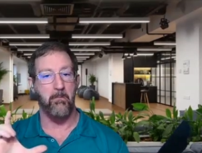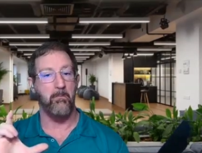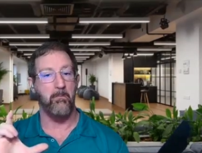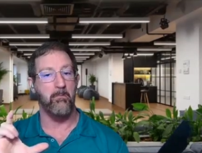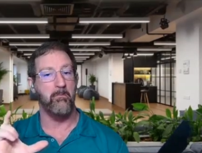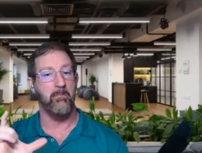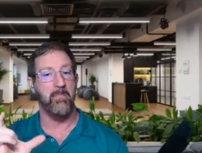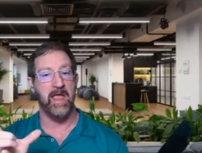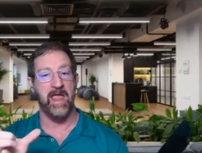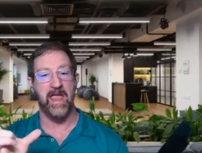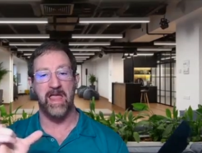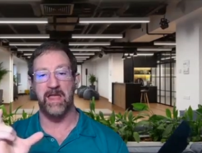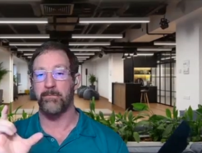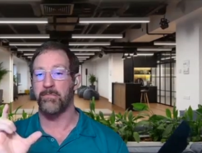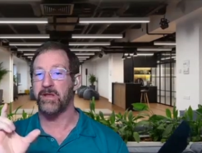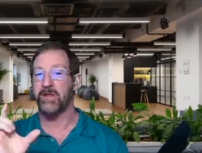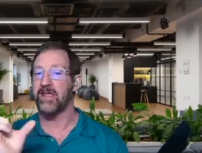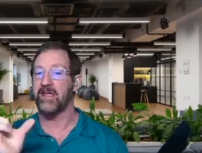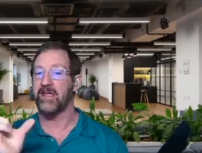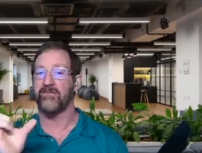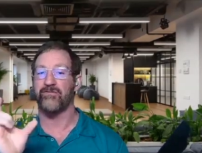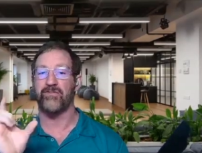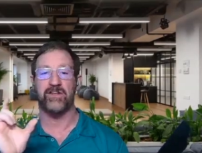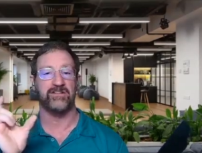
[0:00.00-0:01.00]

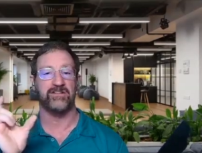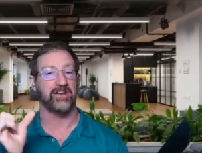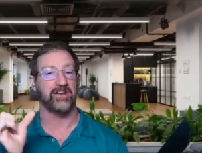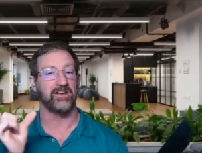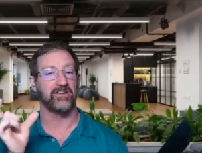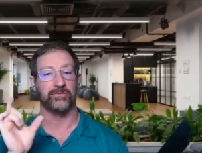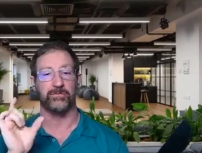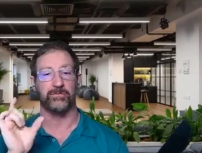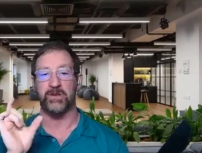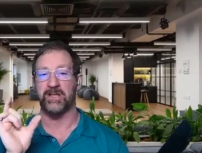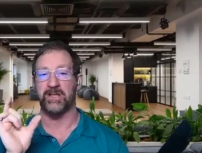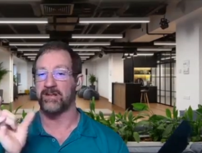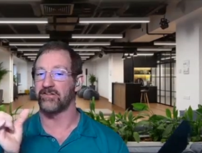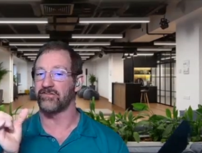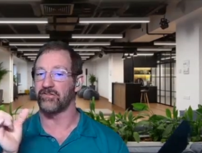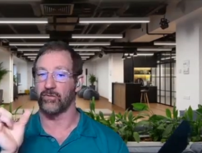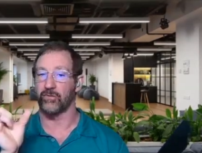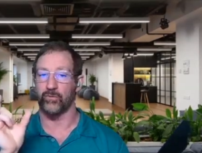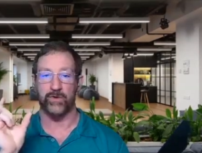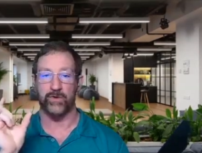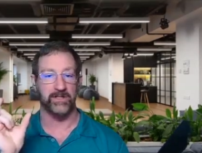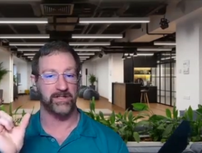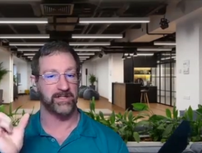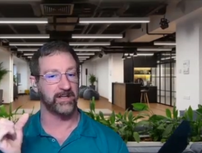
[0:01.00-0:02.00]
maybe if he tells me and it's a
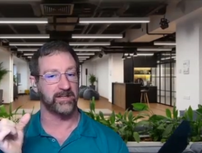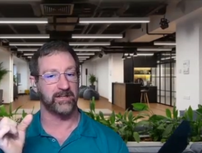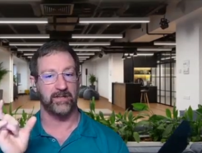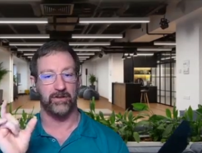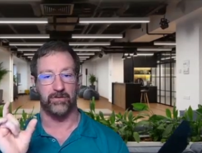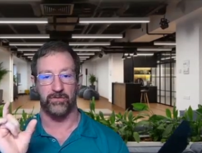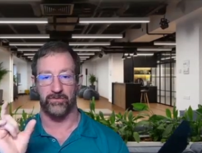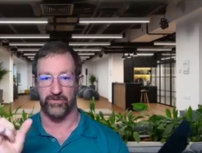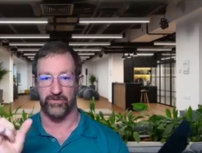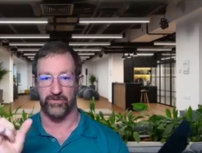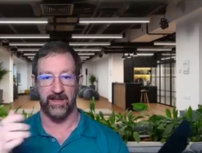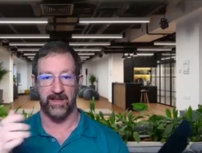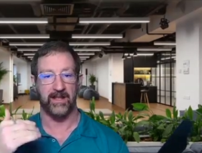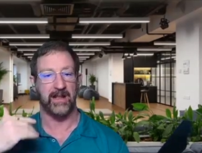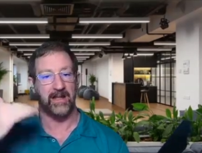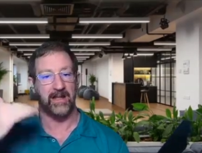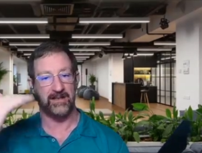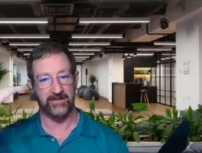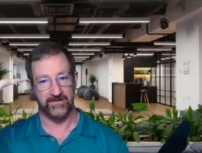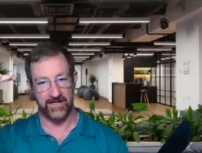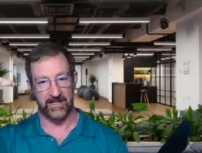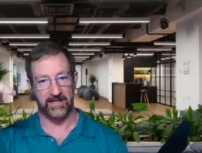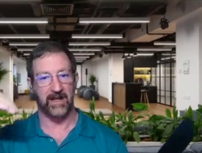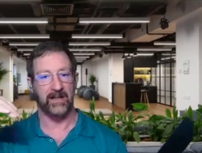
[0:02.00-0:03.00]
really acute thing and
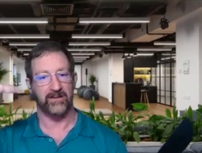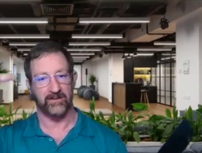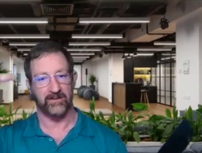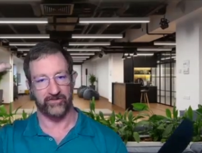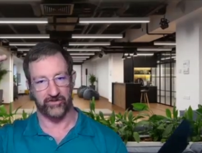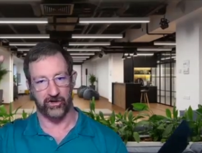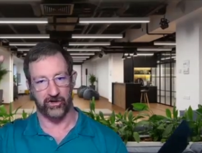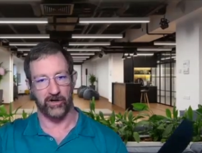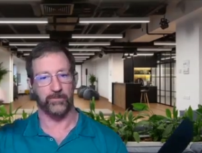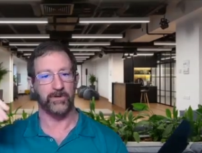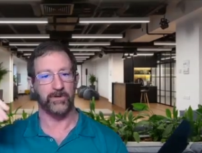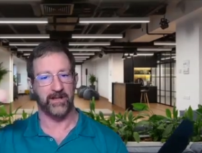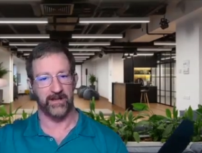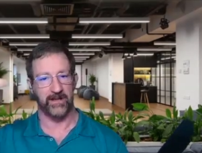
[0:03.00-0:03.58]
I determine that